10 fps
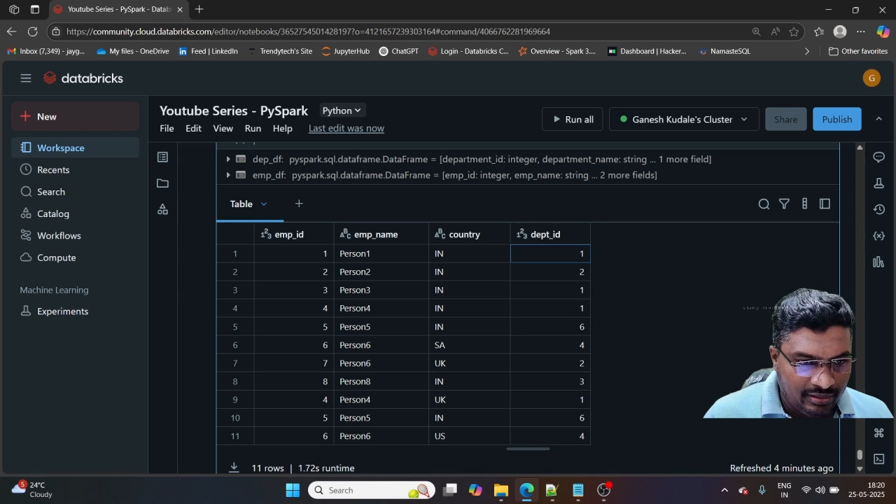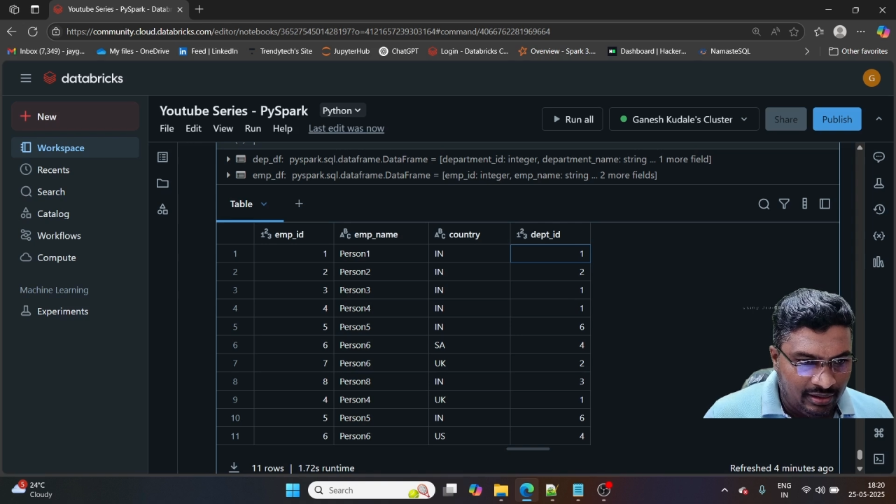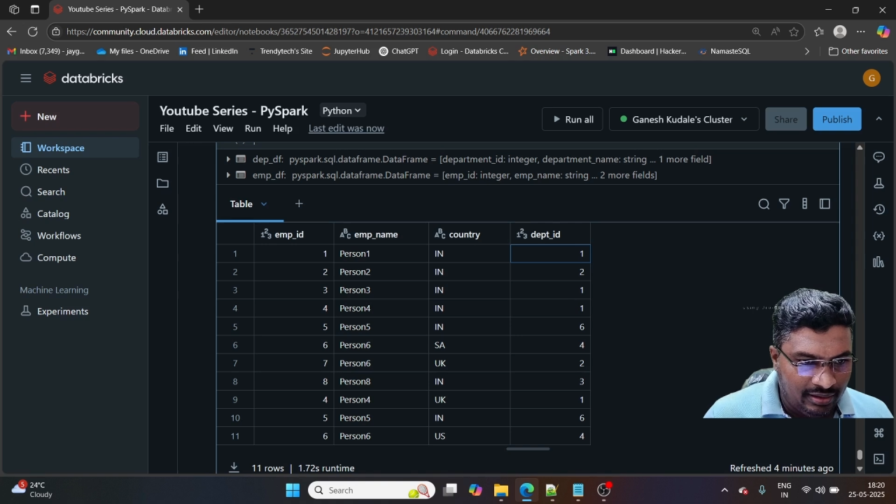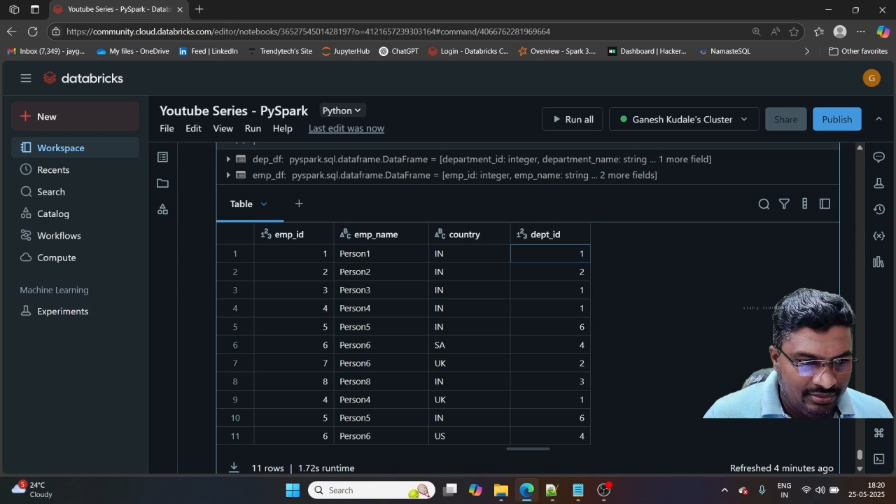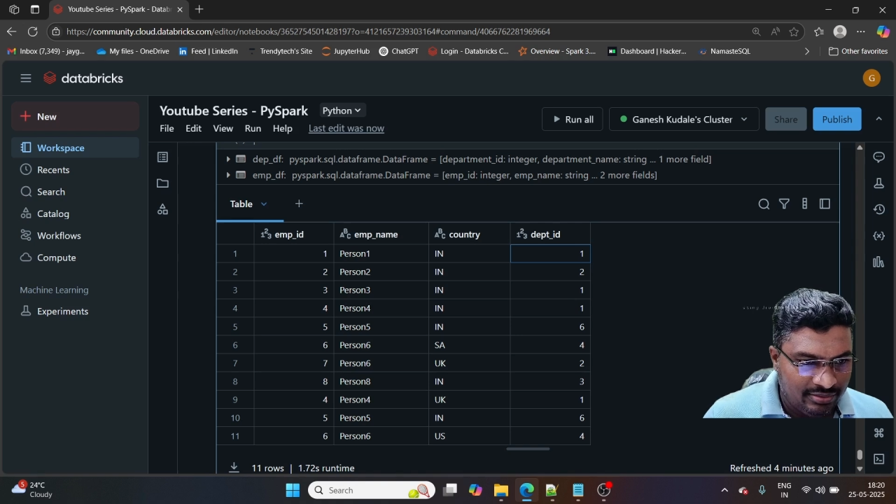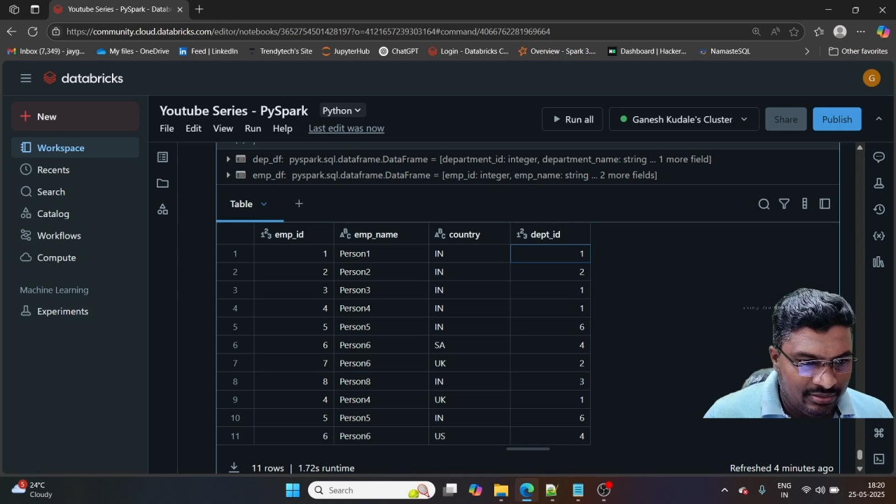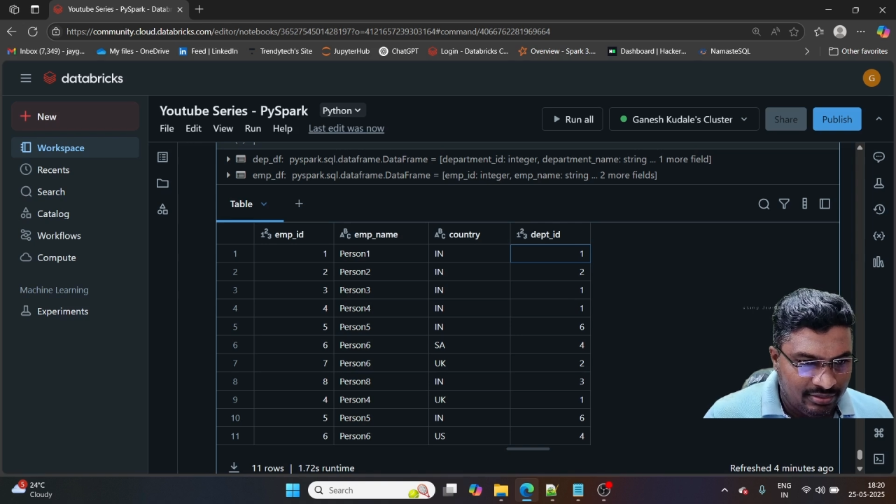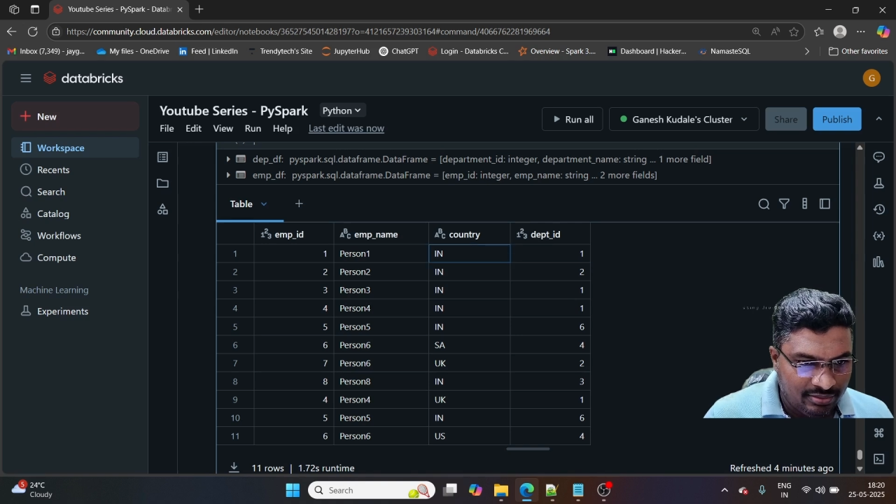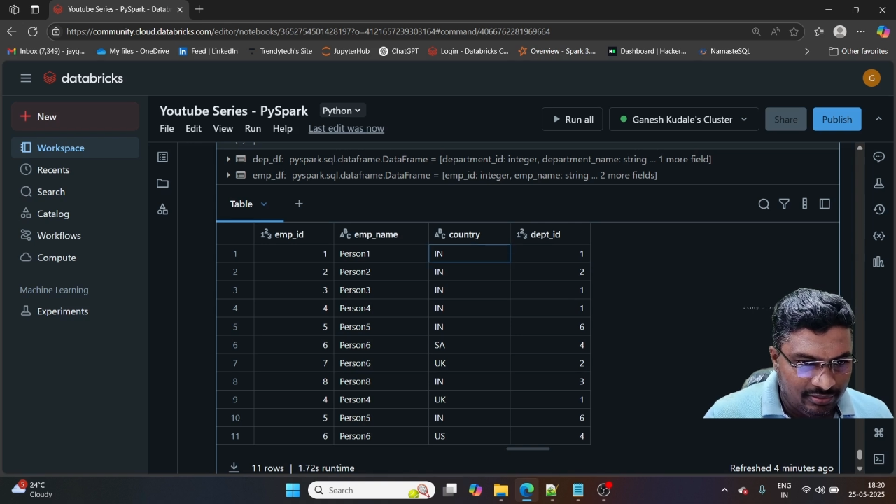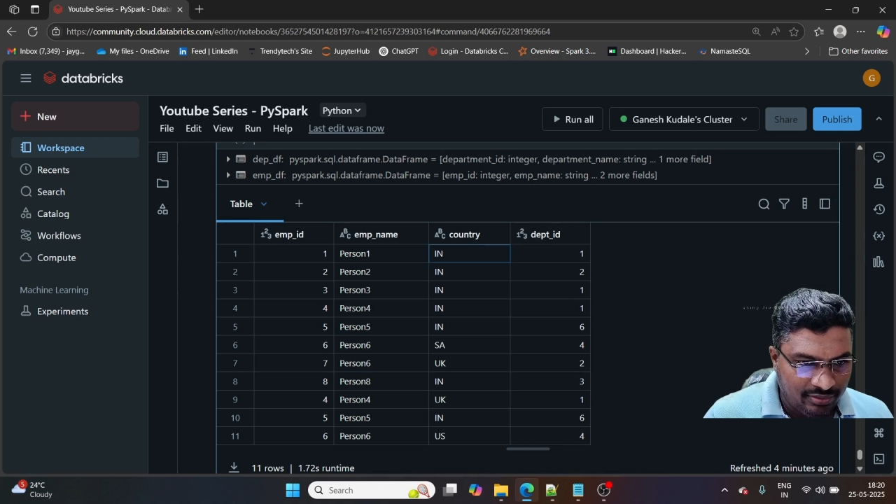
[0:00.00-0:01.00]
has
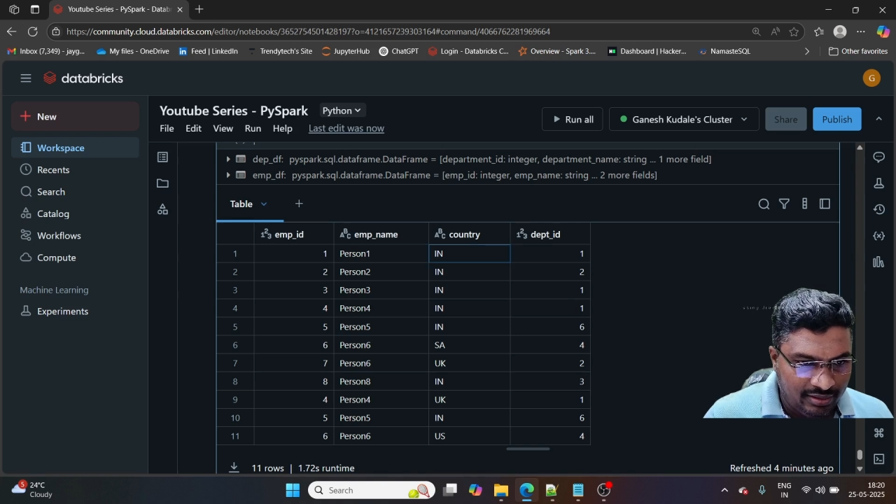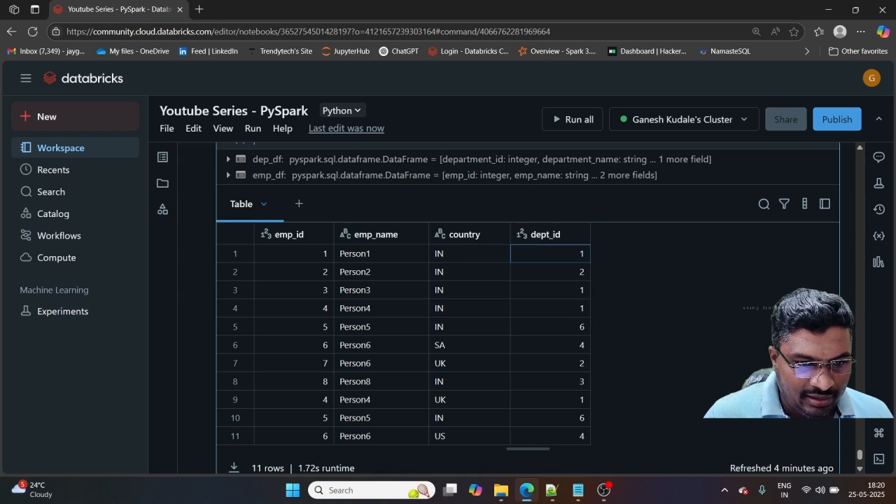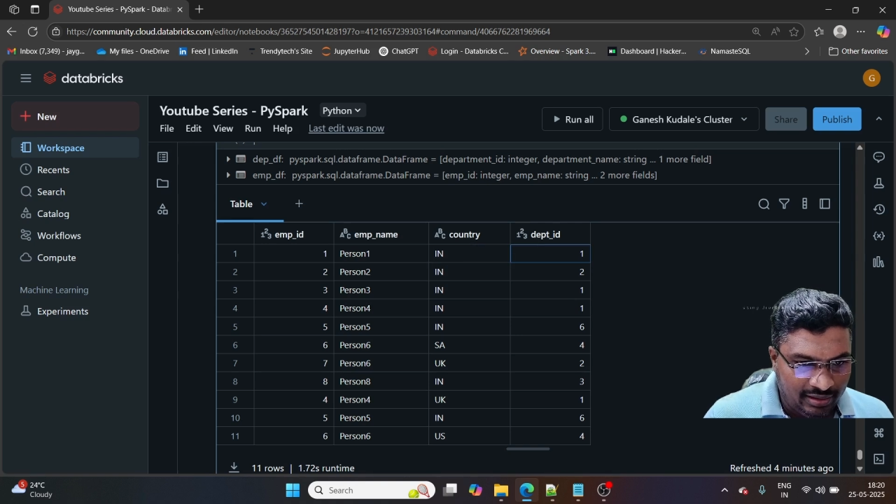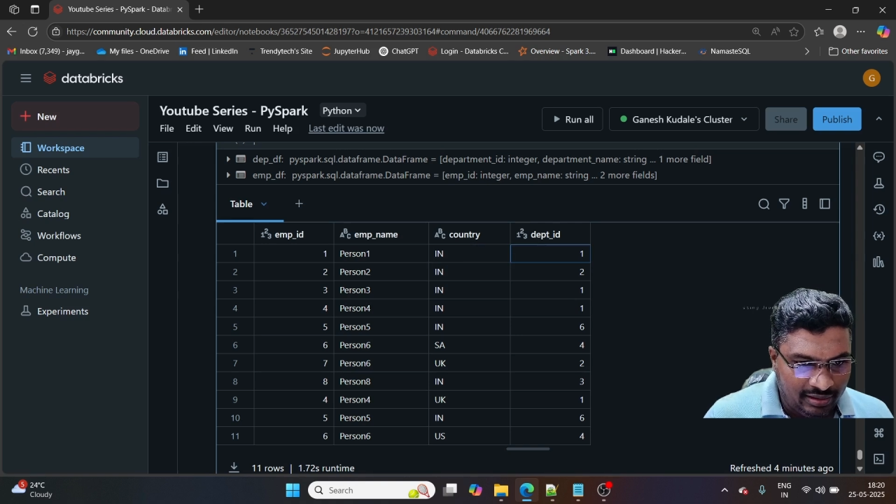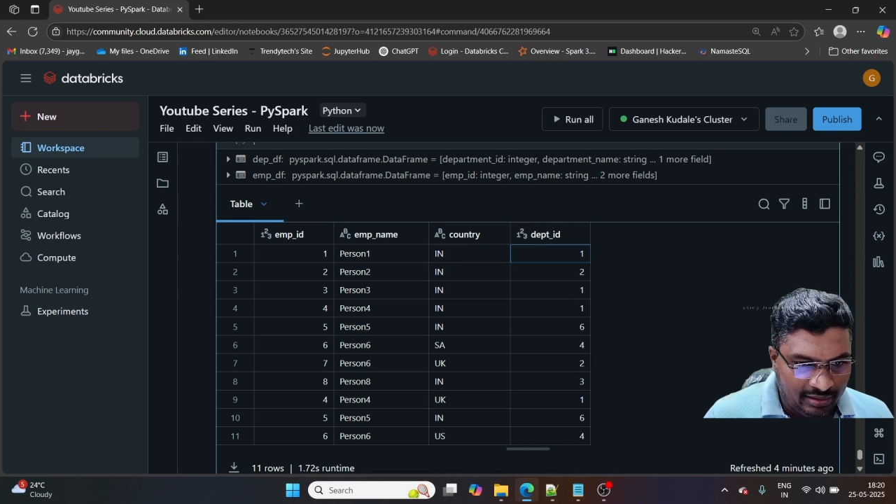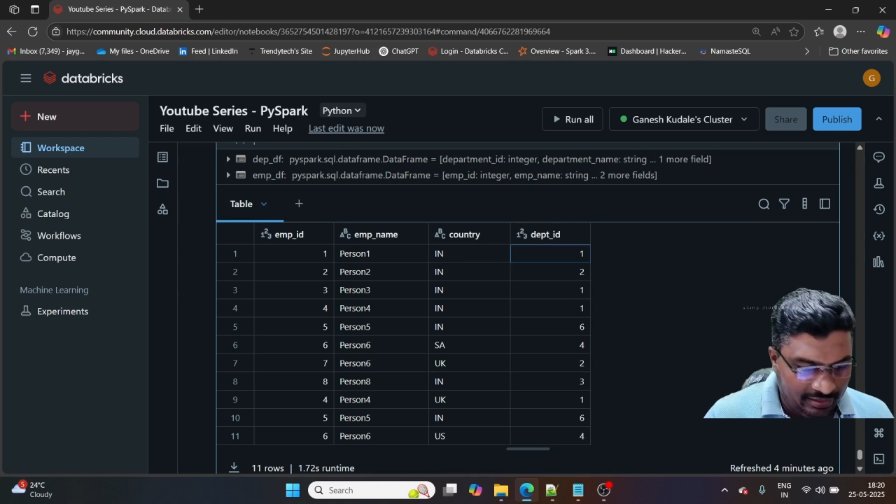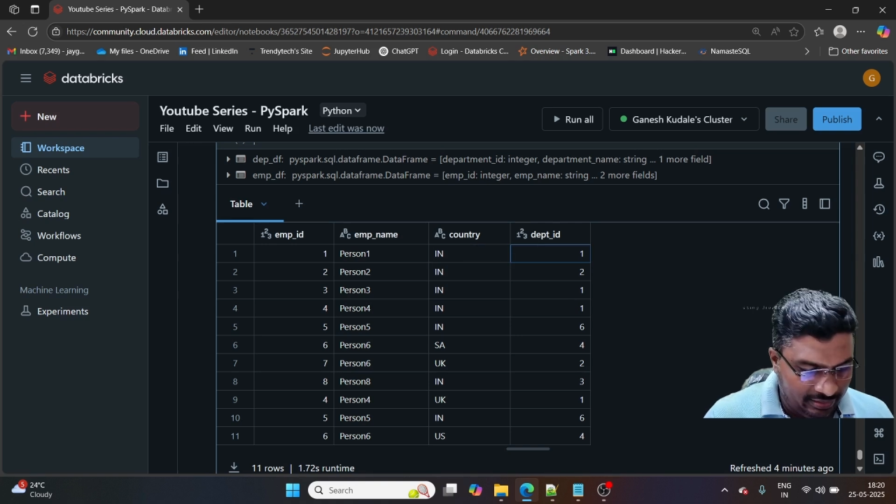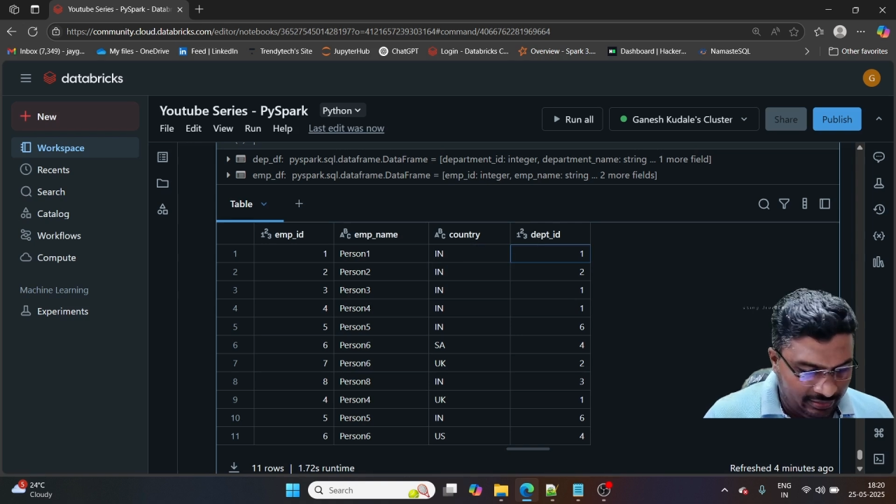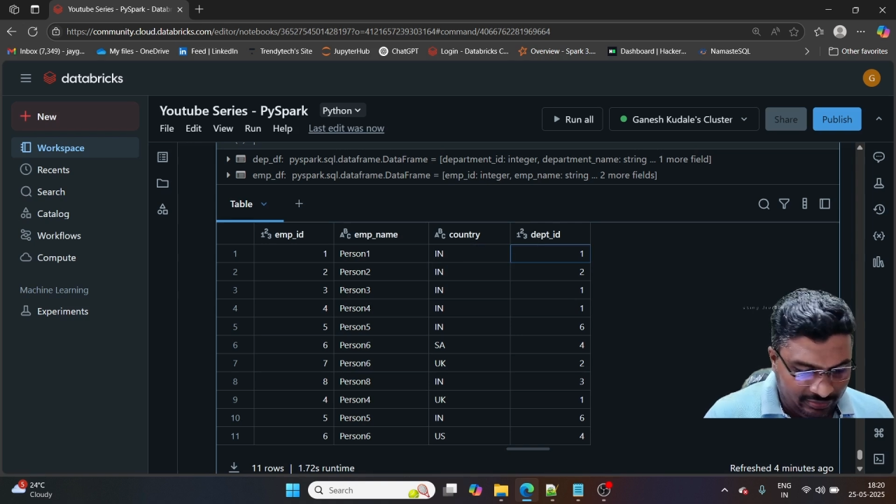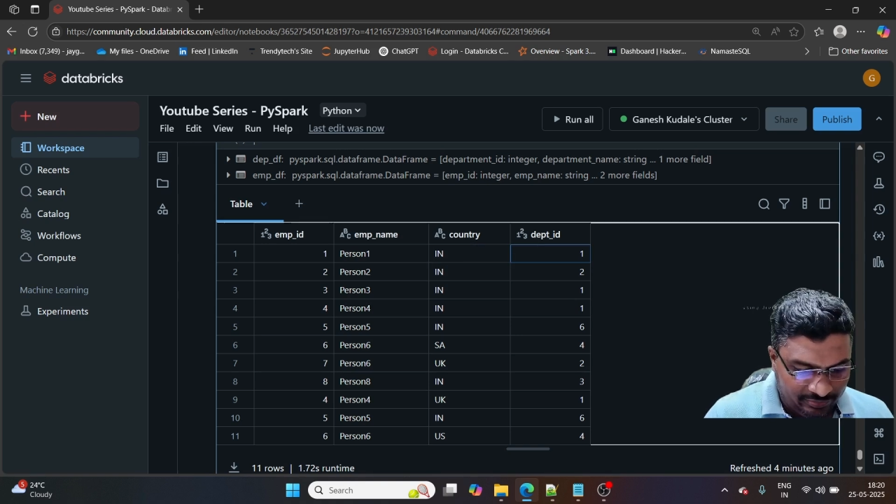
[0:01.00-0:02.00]
1 and
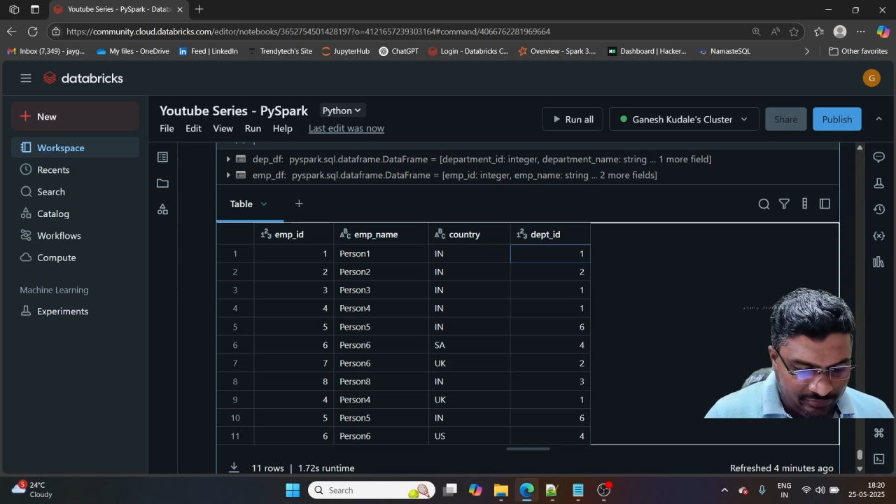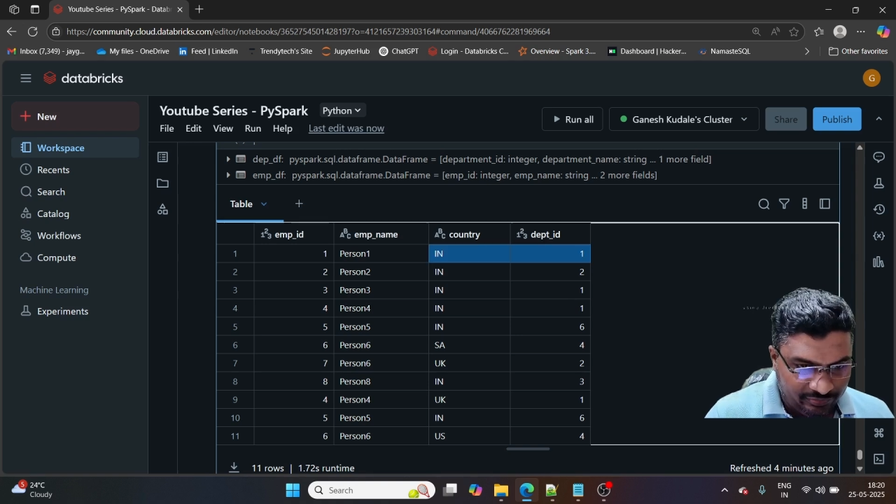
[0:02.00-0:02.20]
in.